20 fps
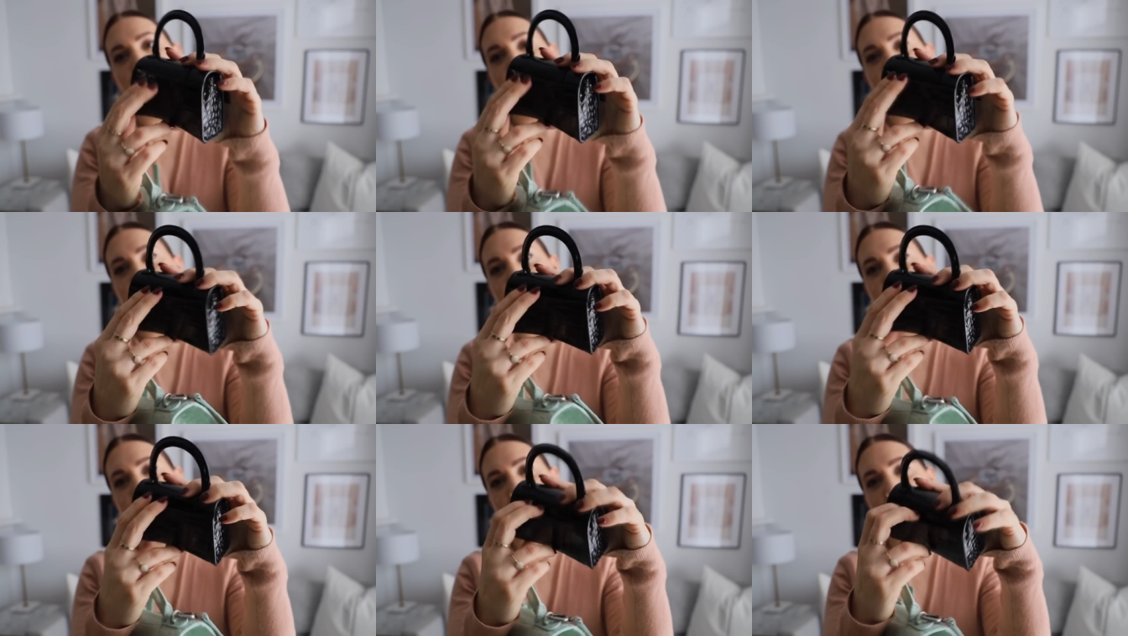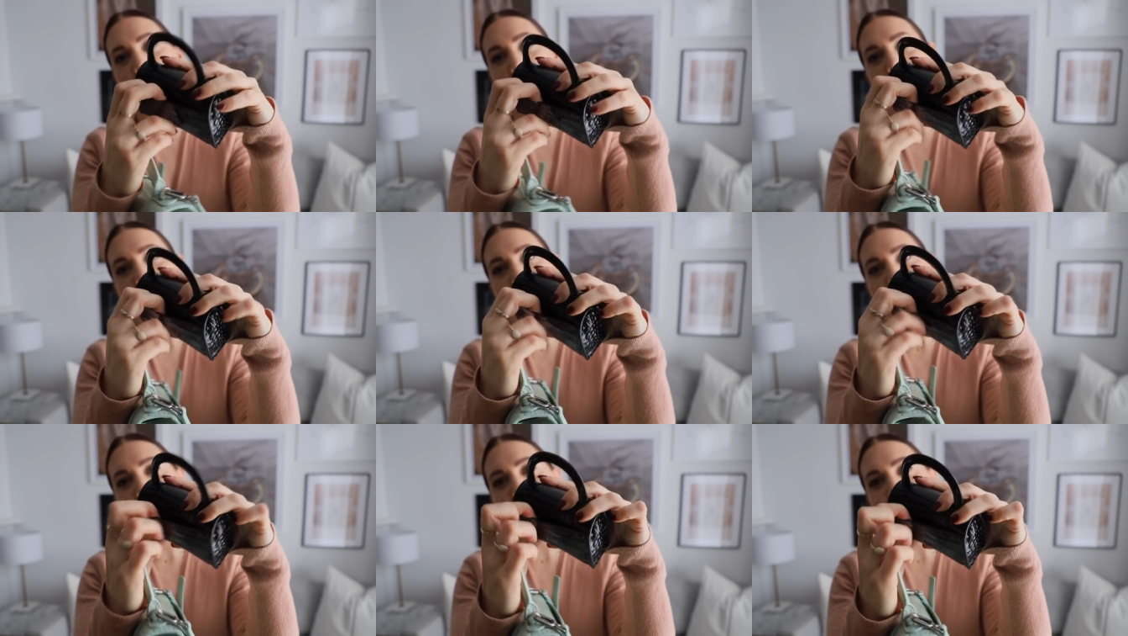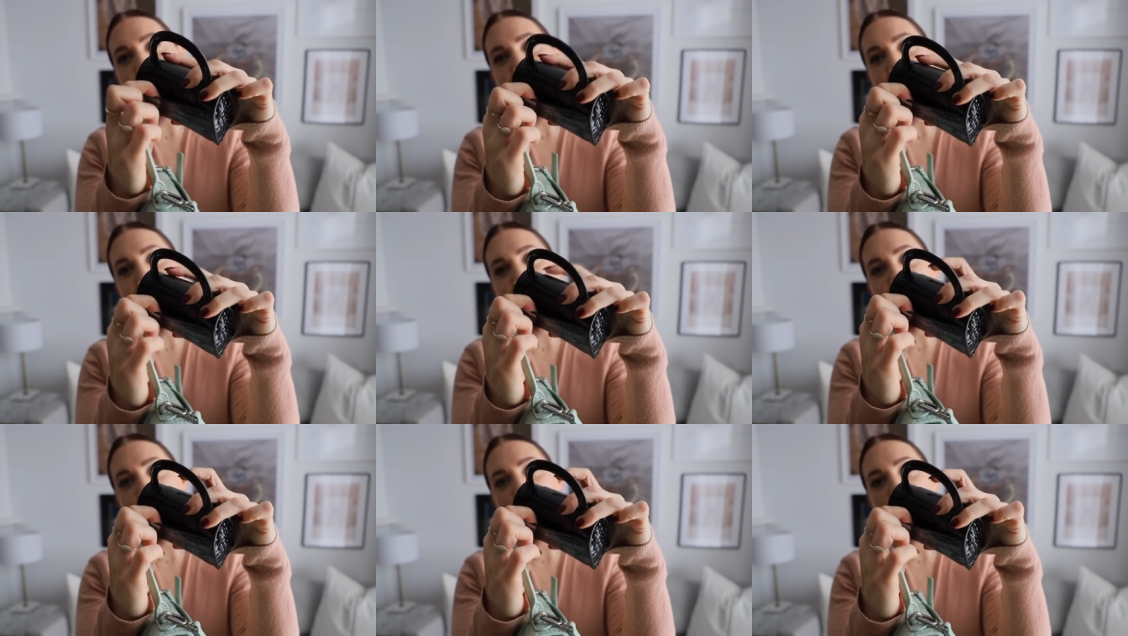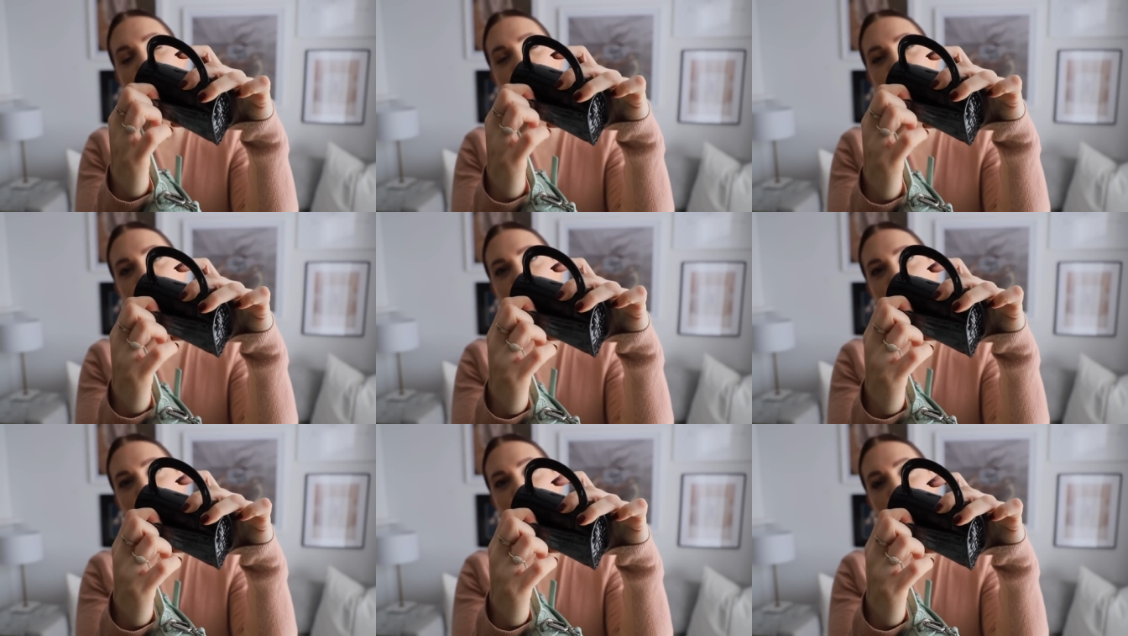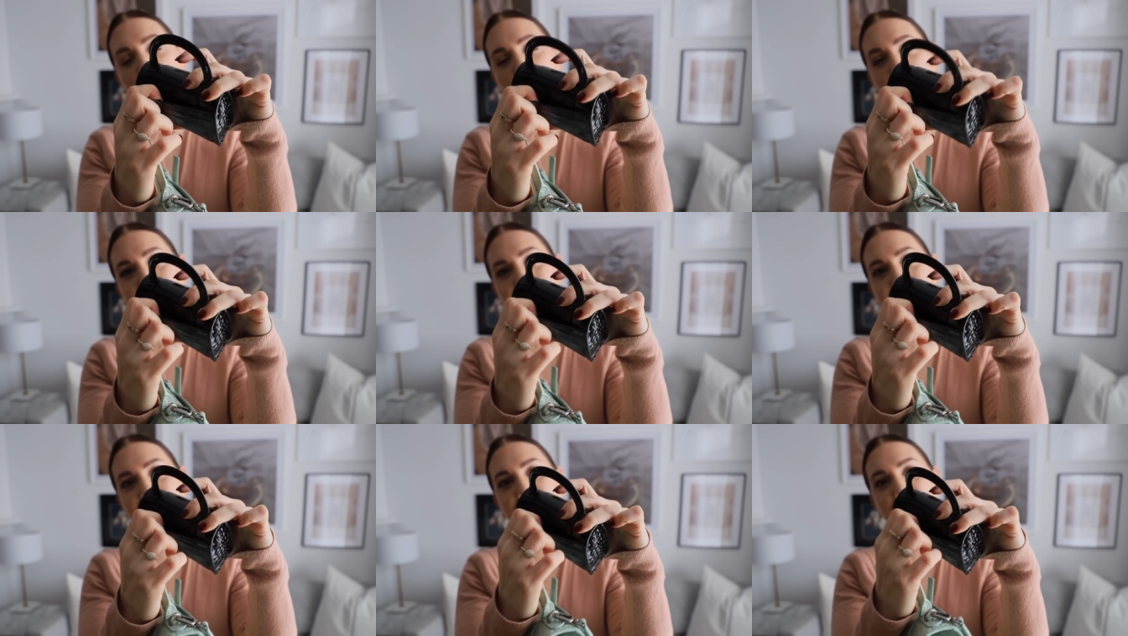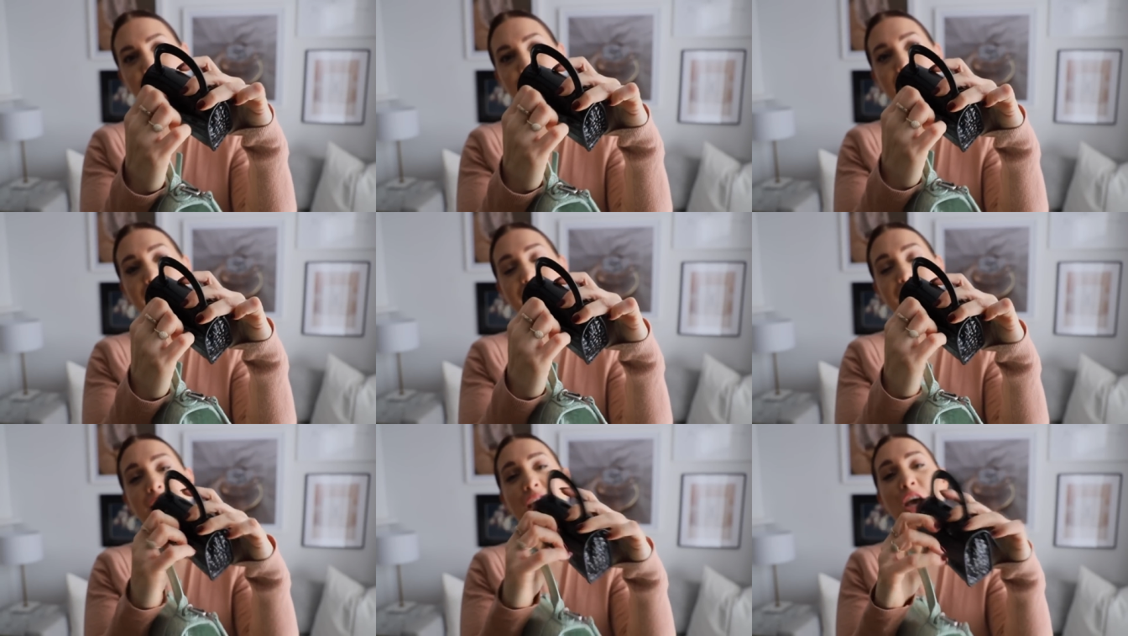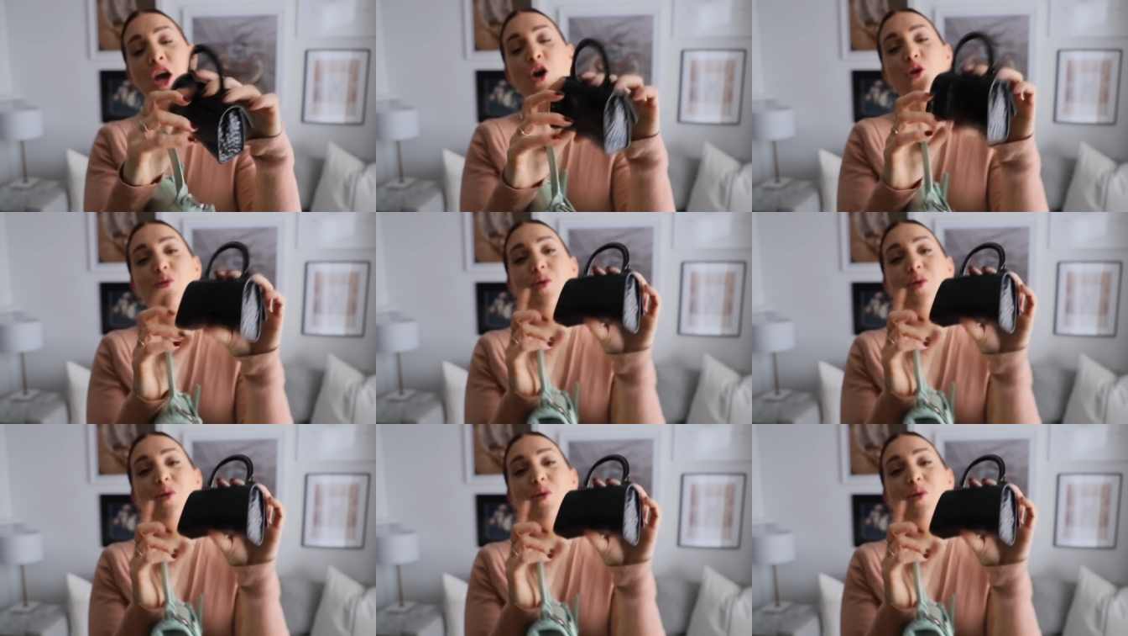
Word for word: It still has that small little pocket at the back,